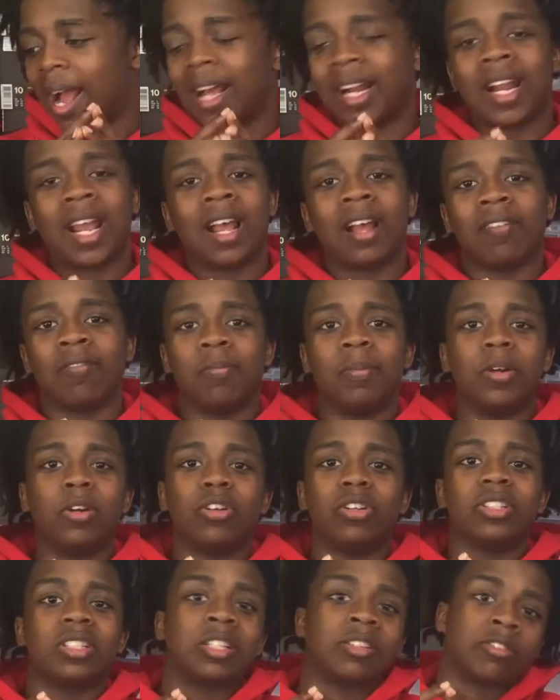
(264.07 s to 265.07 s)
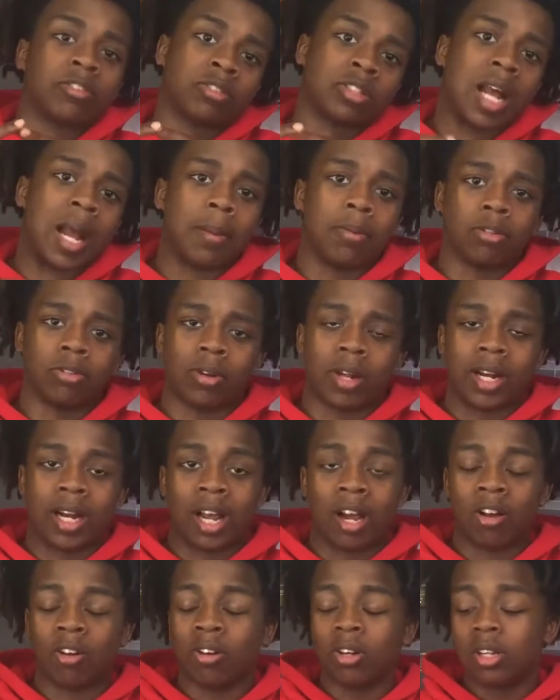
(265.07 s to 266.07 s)
I'd have millions of subscribers
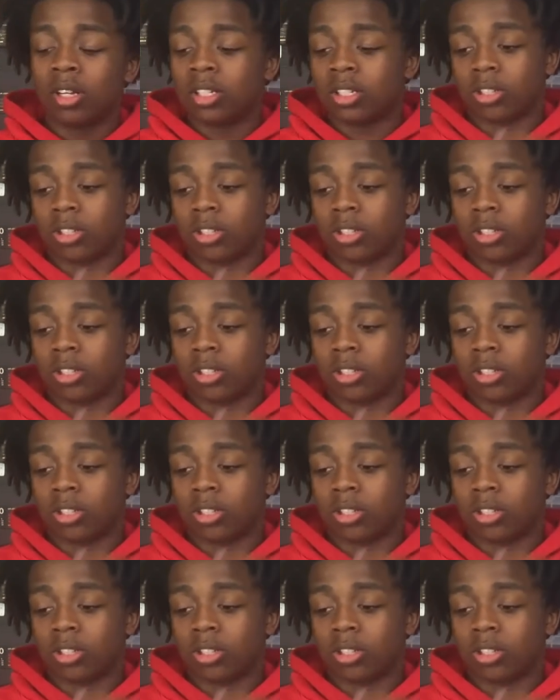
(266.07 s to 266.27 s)
right now.